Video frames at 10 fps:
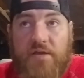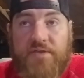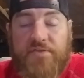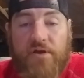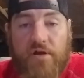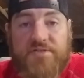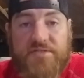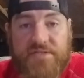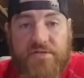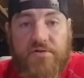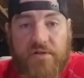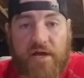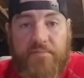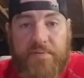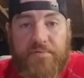that there are still a
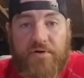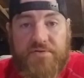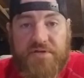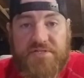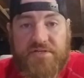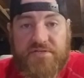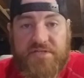lot of people out there still